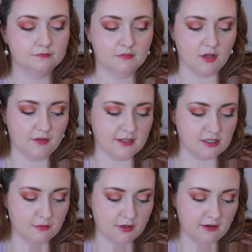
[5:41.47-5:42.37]
No, that's
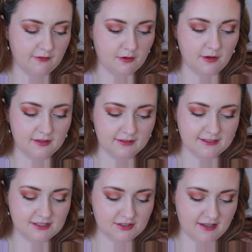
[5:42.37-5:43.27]
not working very well.
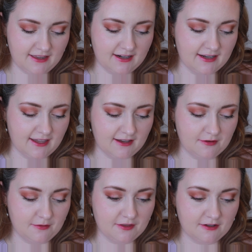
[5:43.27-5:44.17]
Let's try that again
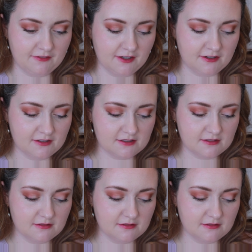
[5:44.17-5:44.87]
with our fingers.